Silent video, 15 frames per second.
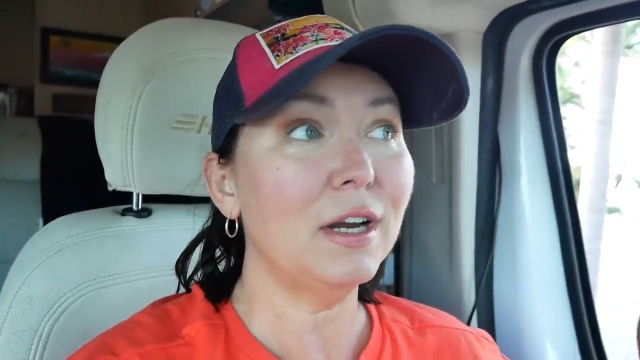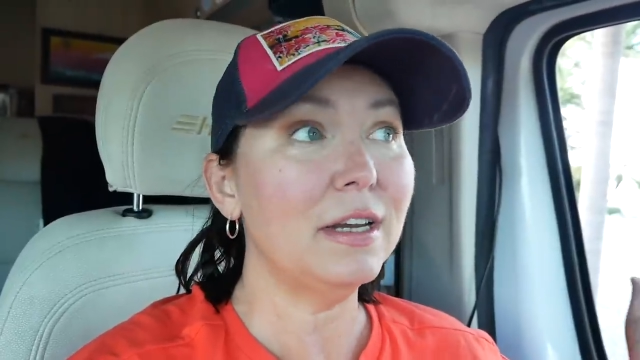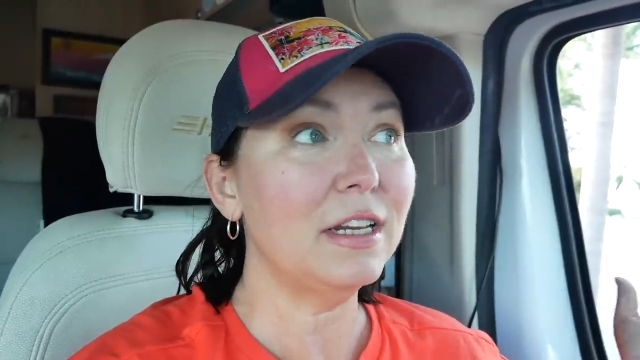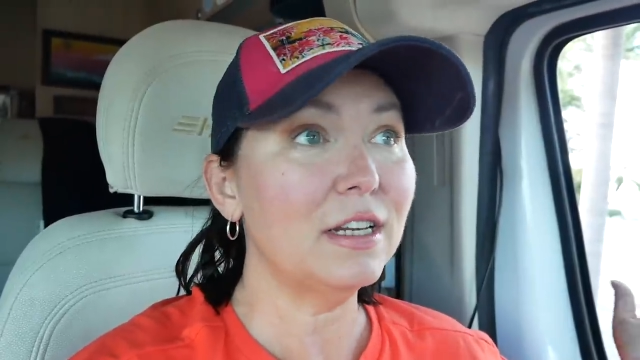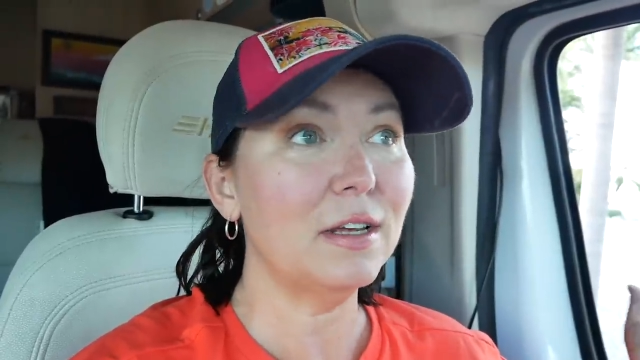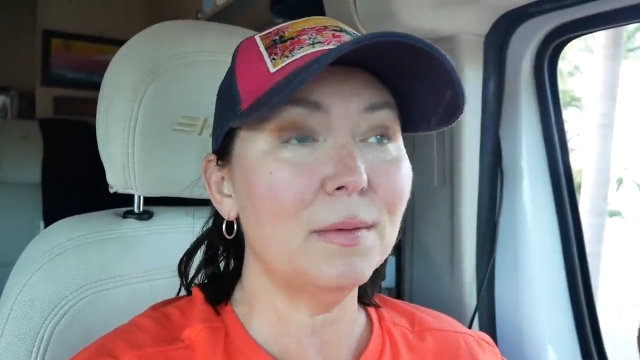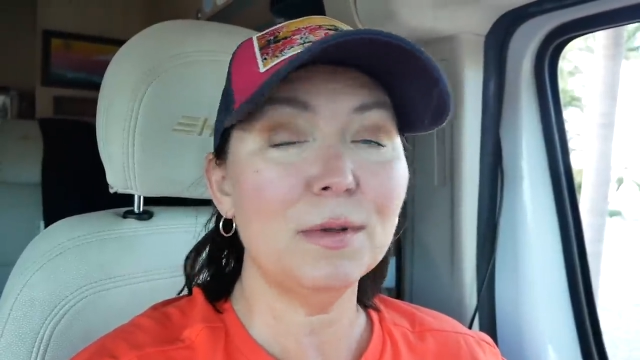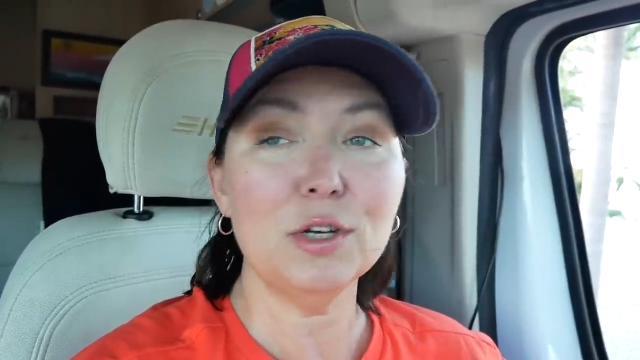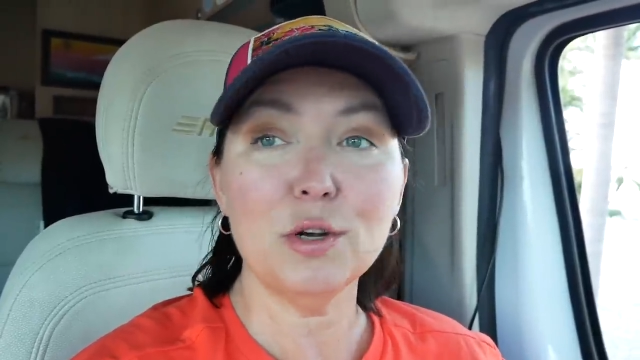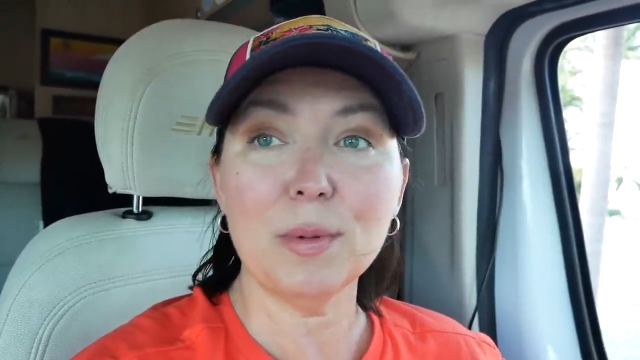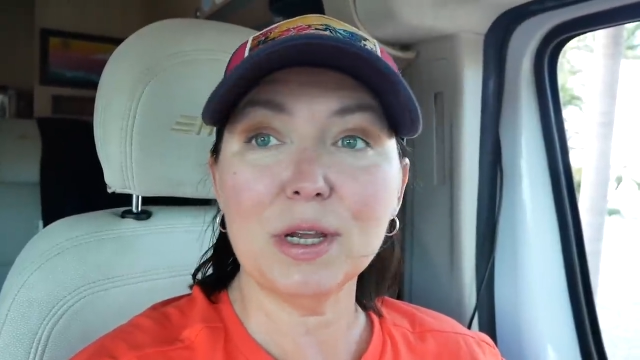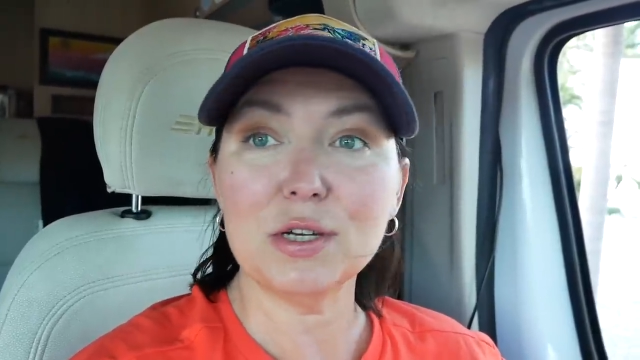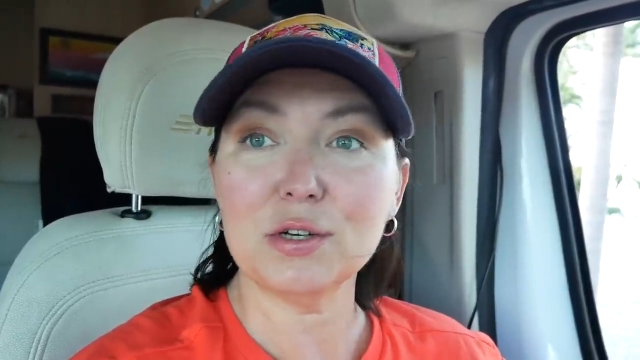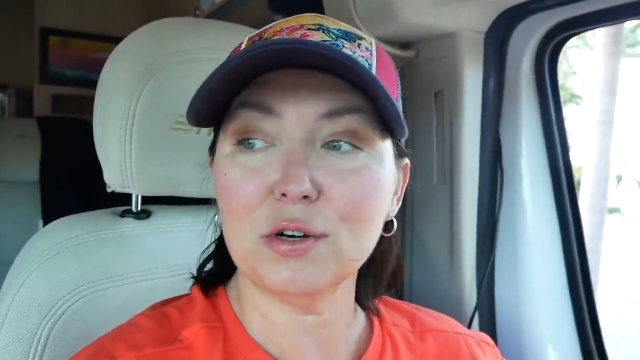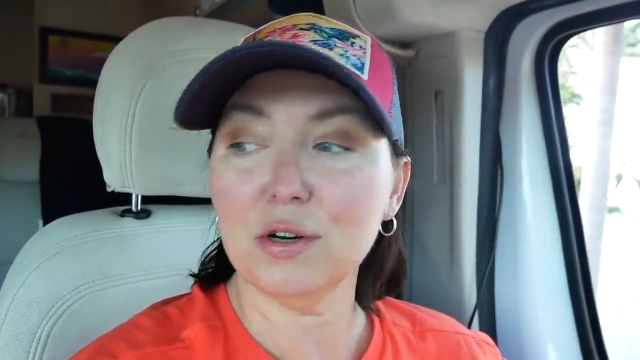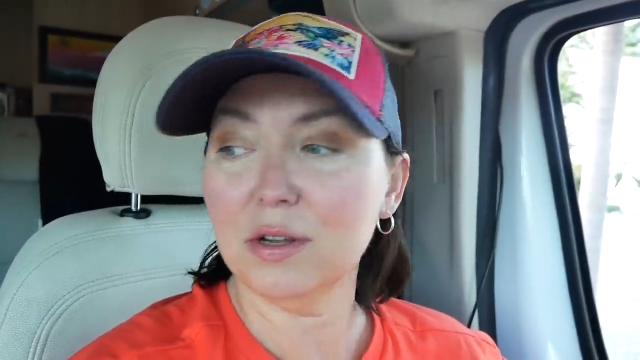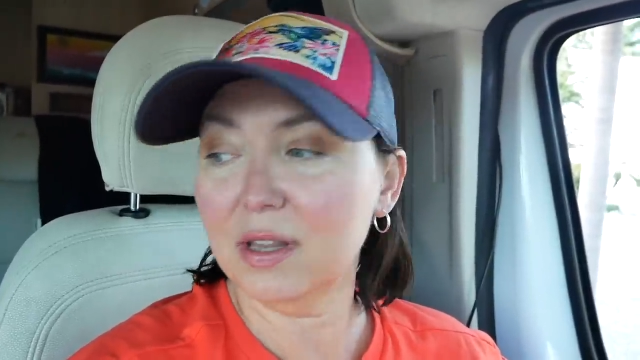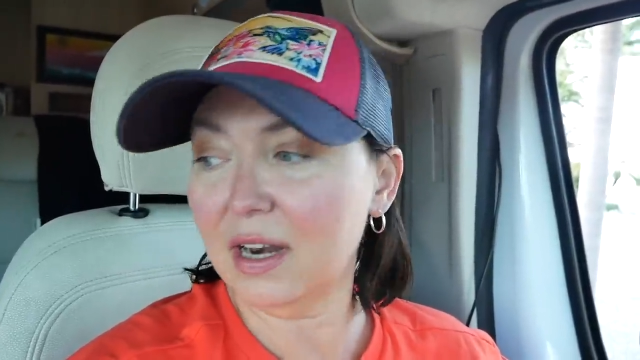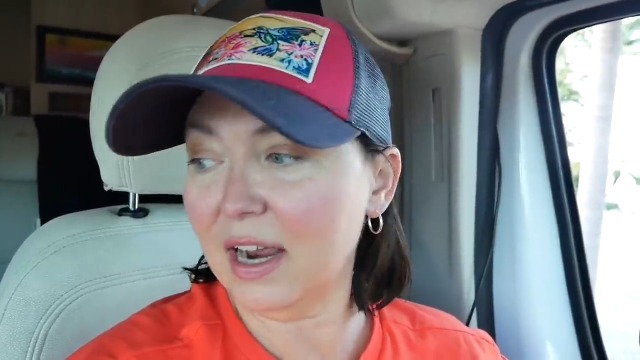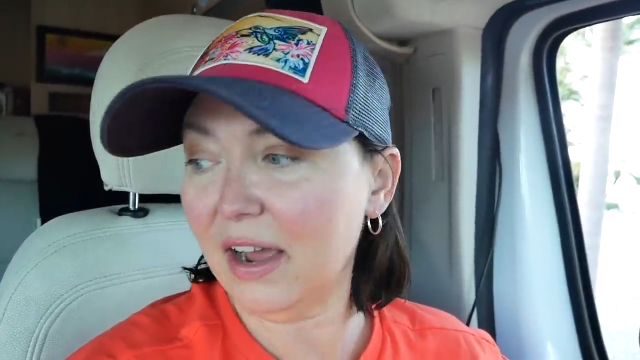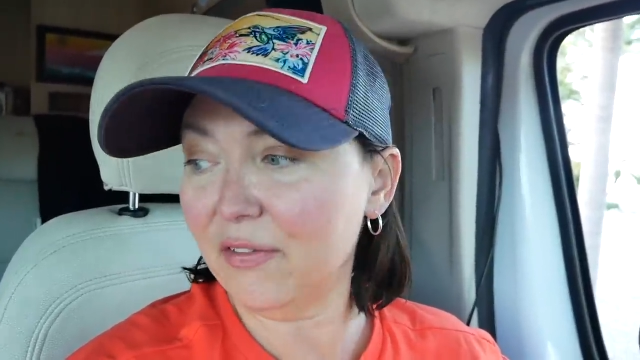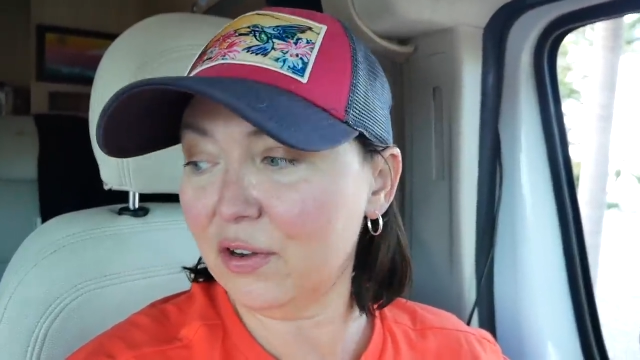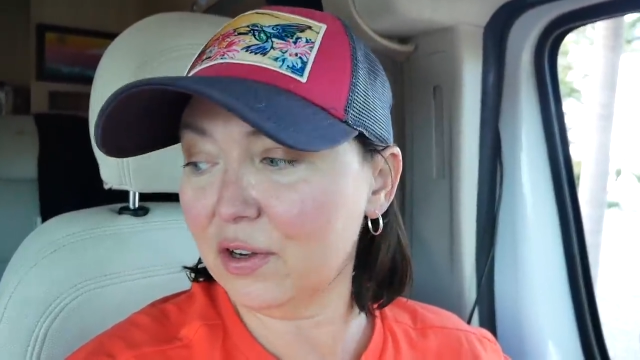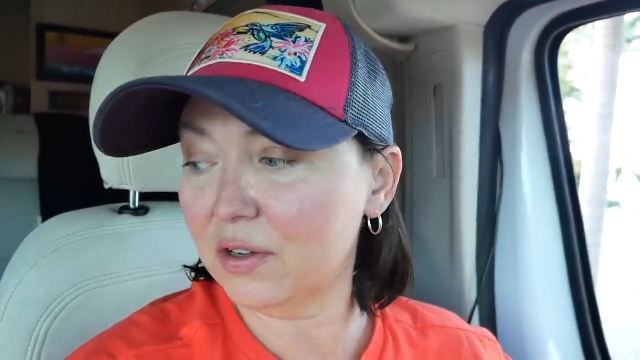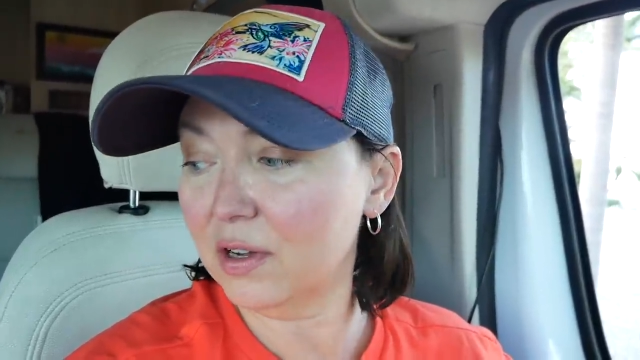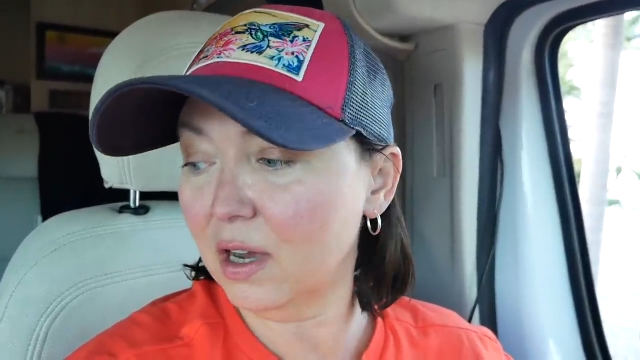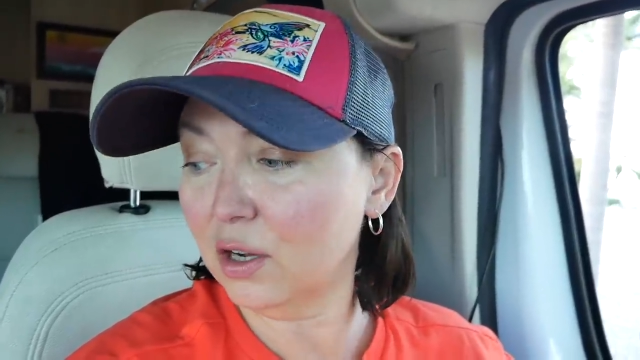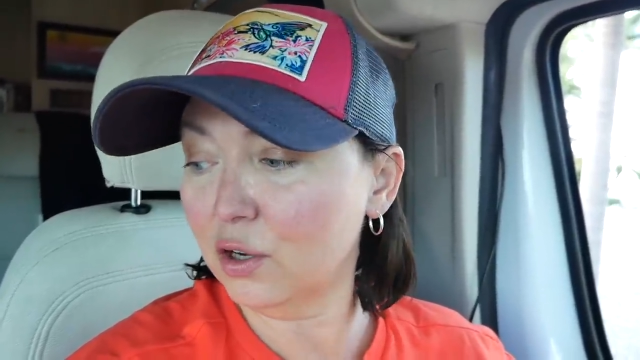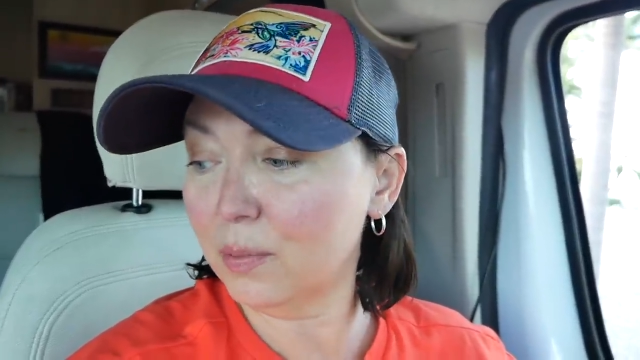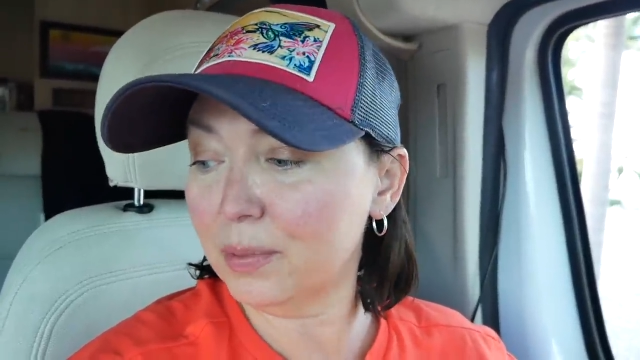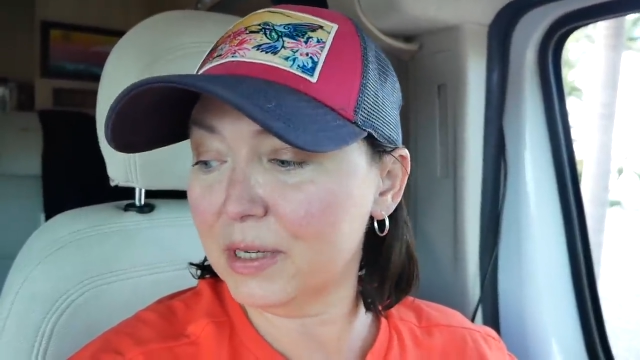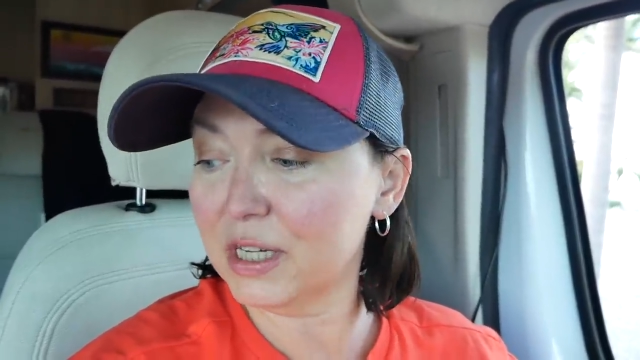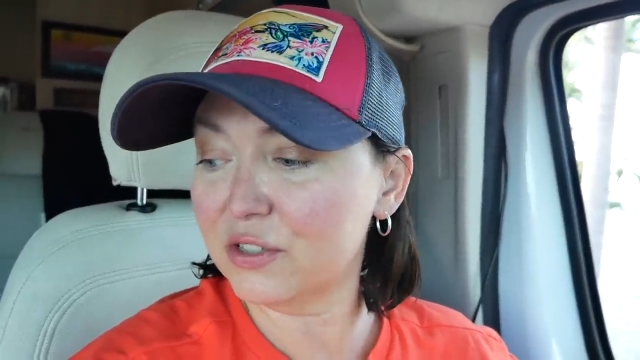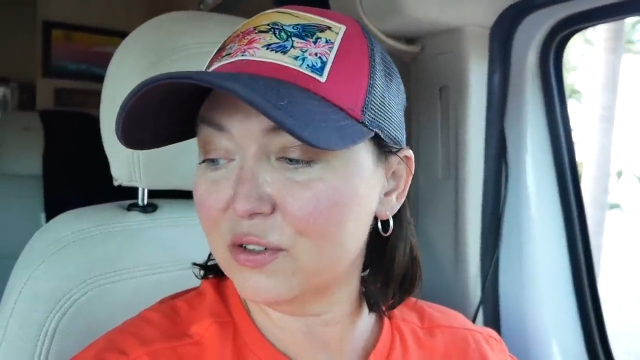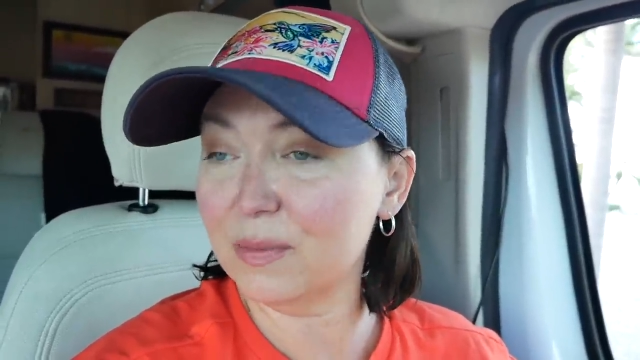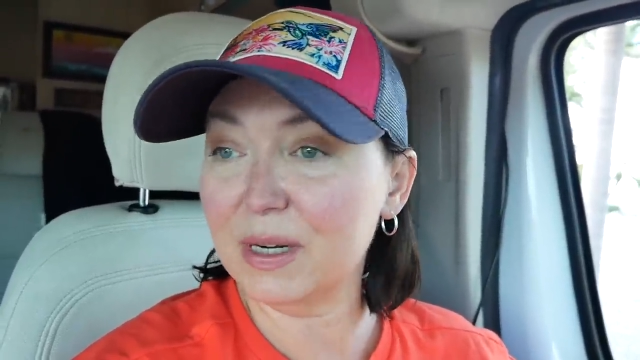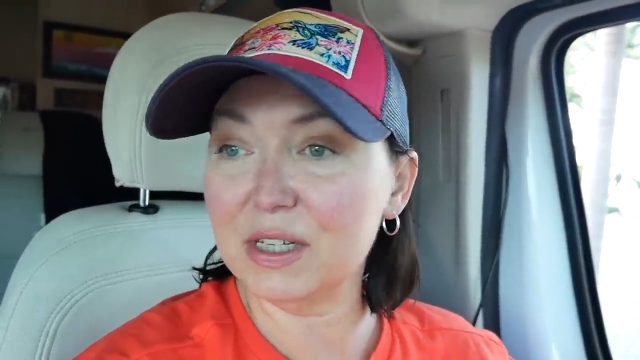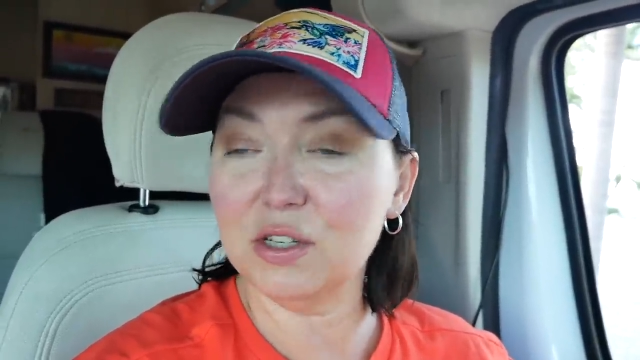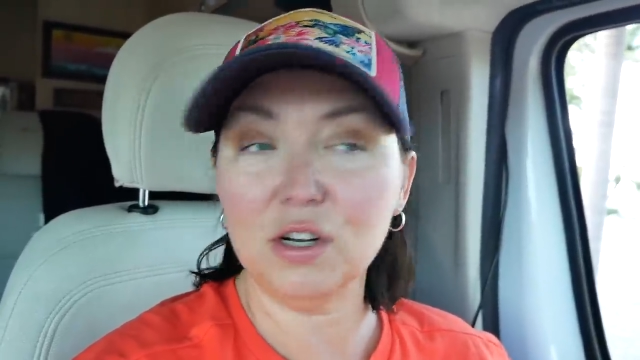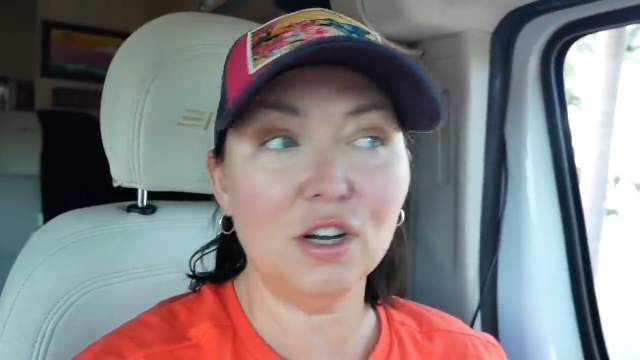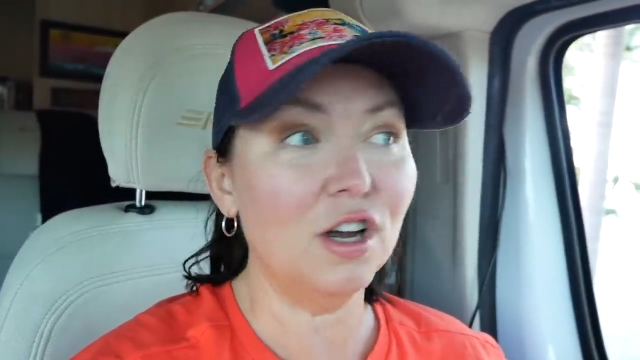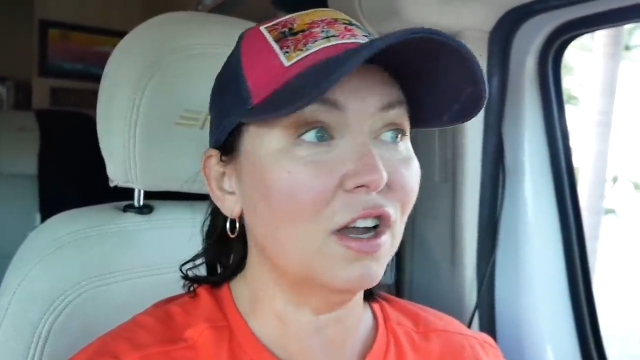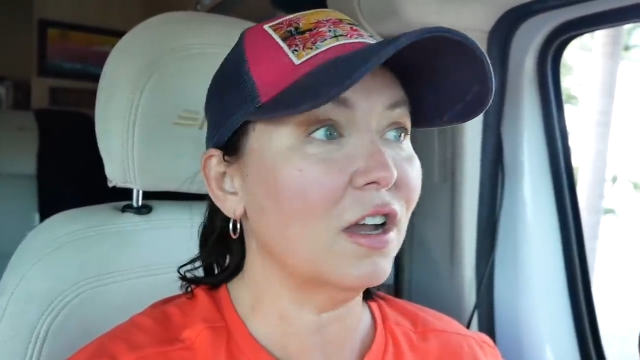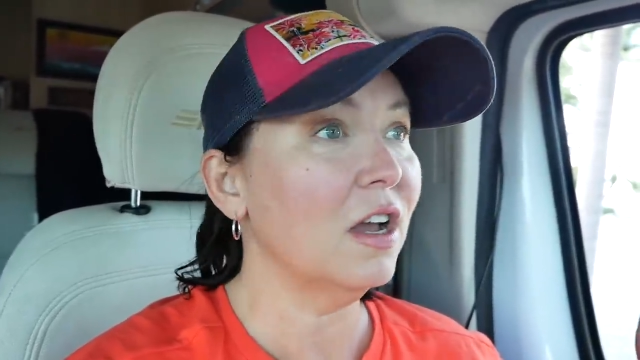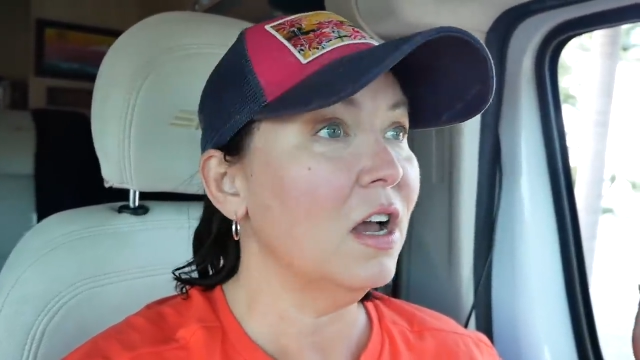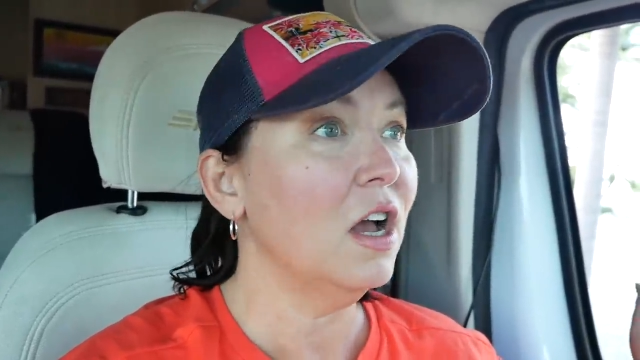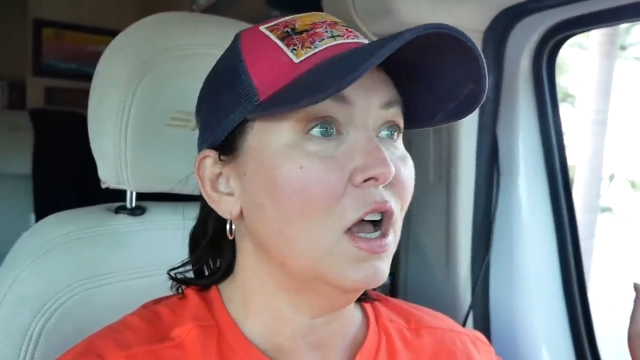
I need to, you know, make sure that I have a, a good place for my dog.